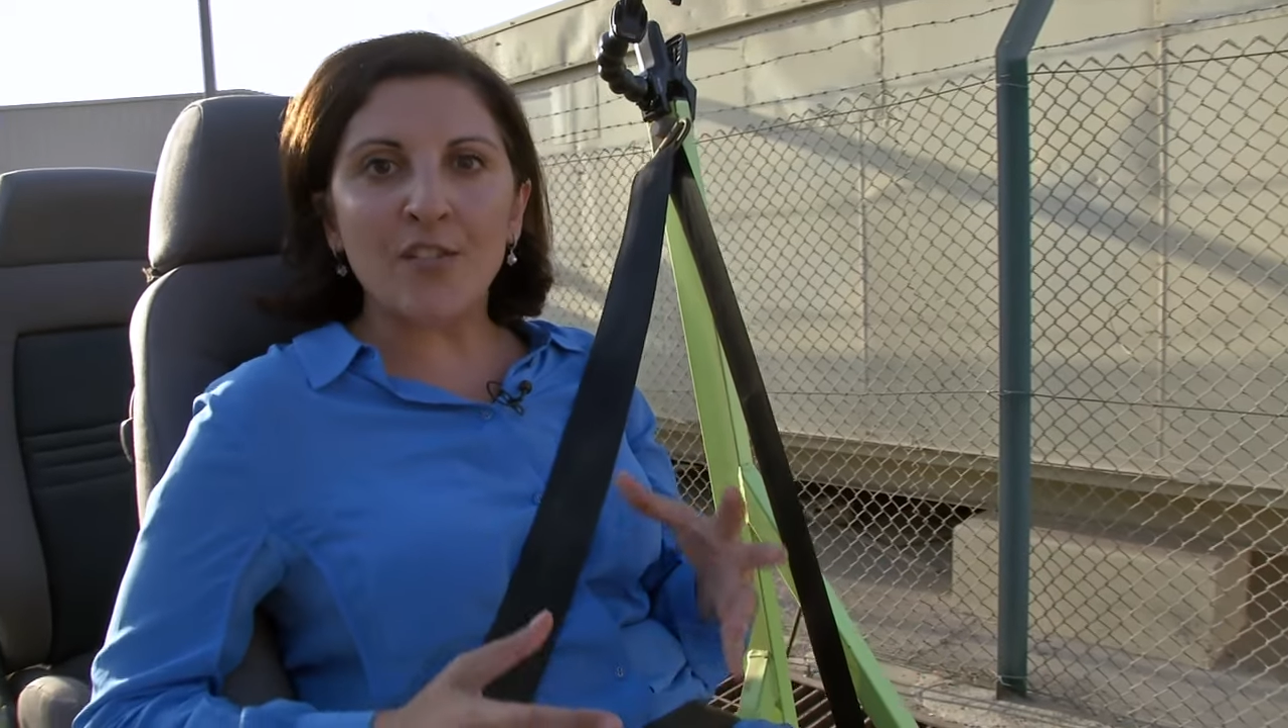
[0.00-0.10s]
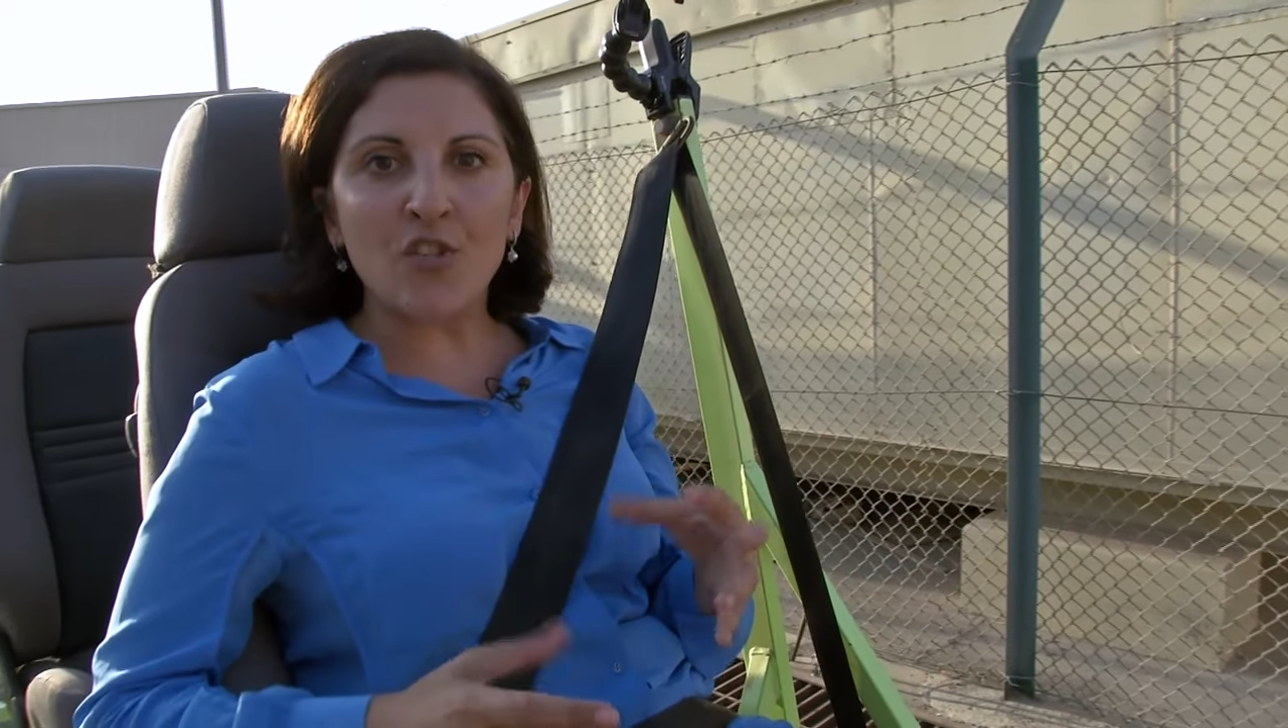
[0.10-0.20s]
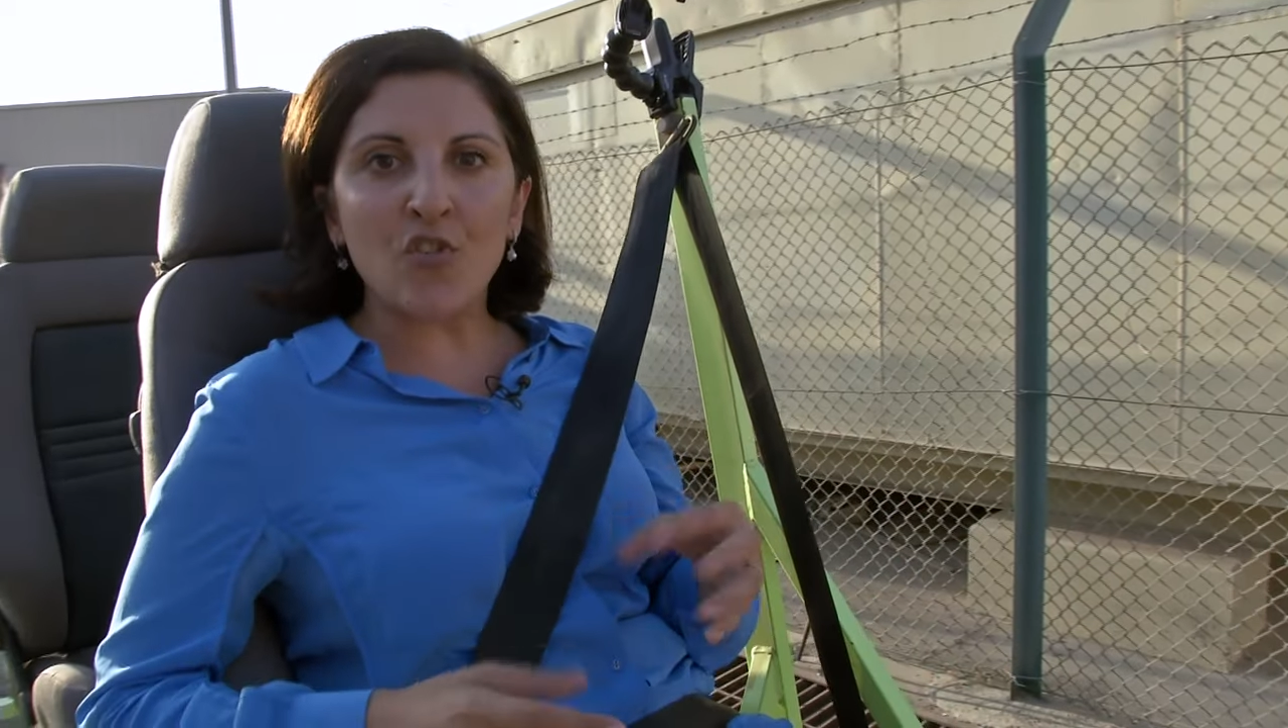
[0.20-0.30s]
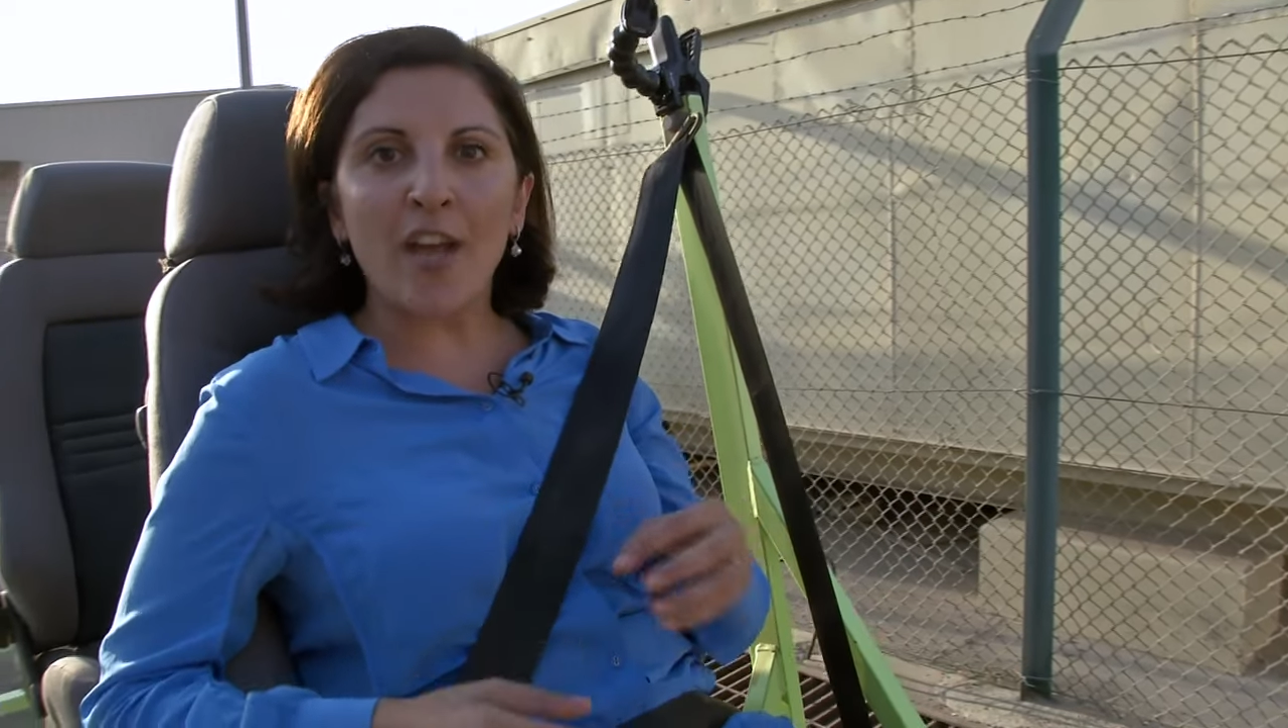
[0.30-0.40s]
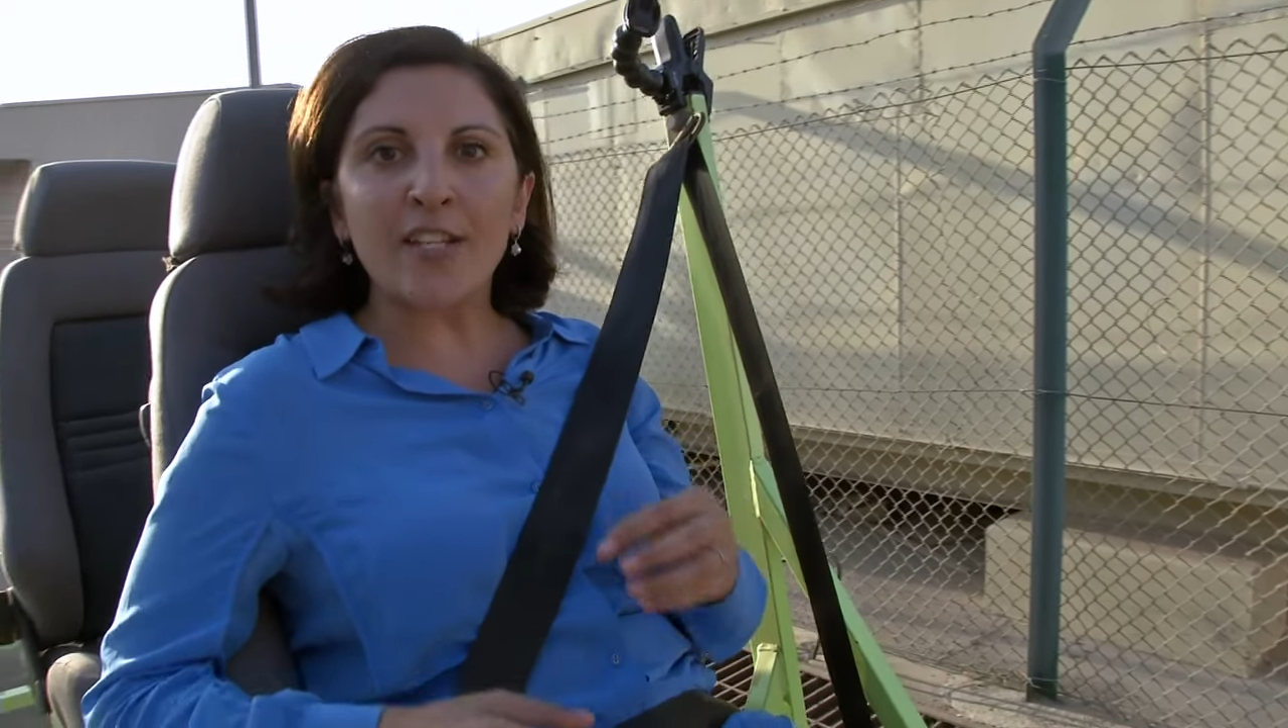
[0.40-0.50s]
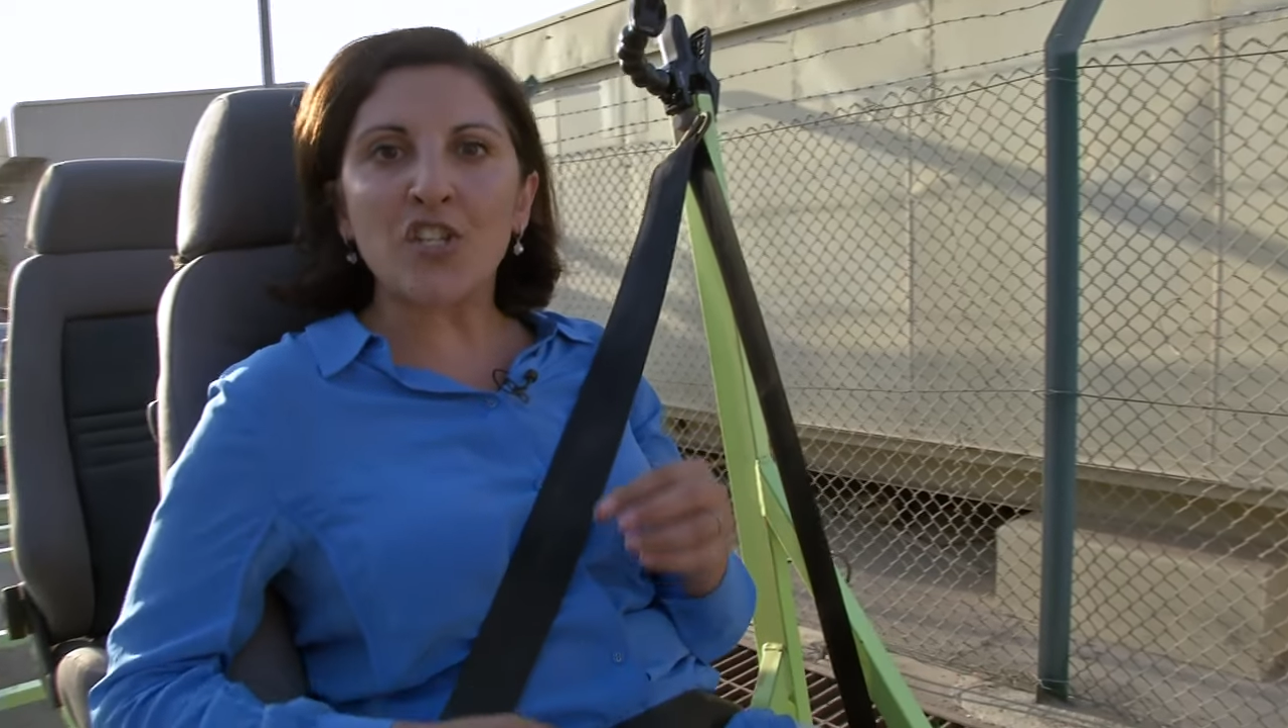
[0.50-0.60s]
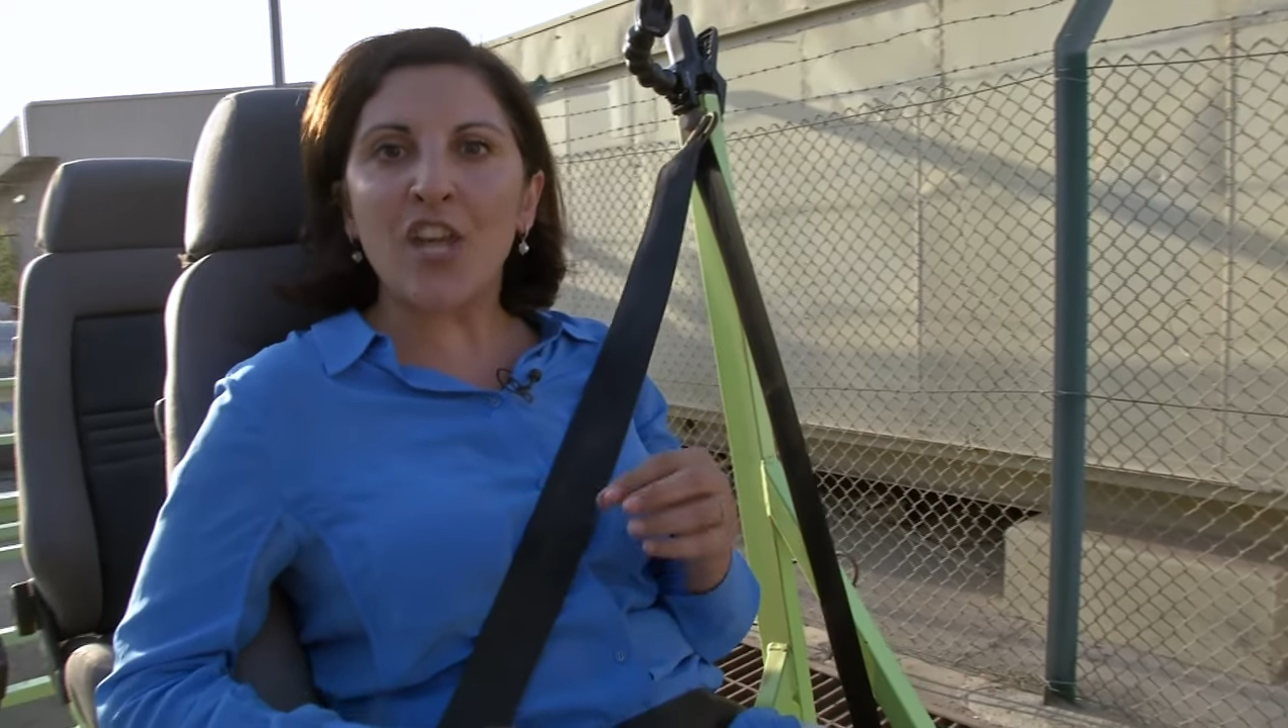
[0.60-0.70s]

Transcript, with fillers: to try to